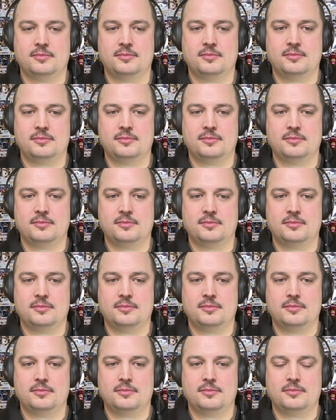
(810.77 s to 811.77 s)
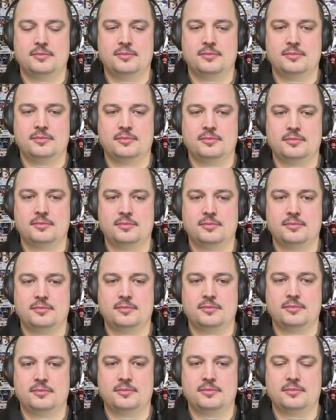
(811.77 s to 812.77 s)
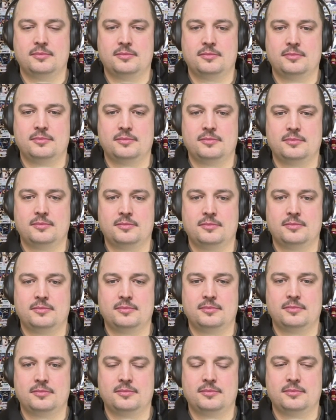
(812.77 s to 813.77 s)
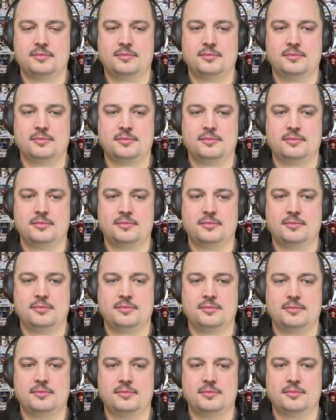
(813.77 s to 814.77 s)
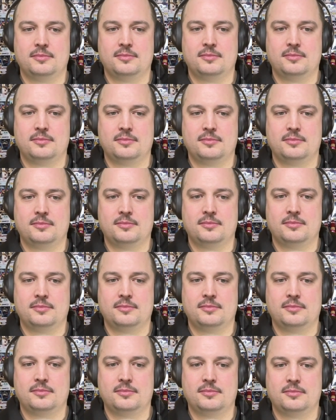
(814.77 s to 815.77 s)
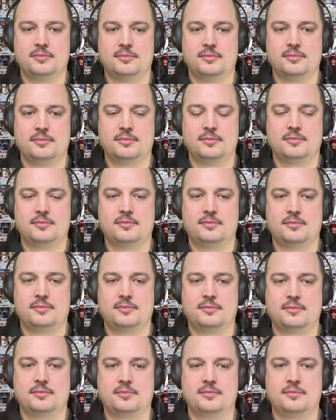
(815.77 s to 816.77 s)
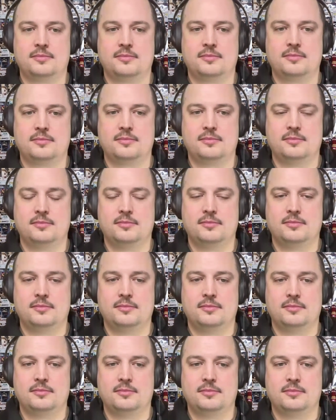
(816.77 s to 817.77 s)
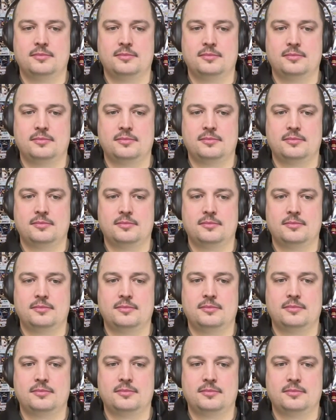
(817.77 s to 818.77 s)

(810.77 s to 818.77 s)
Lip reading: The person shown says nothing.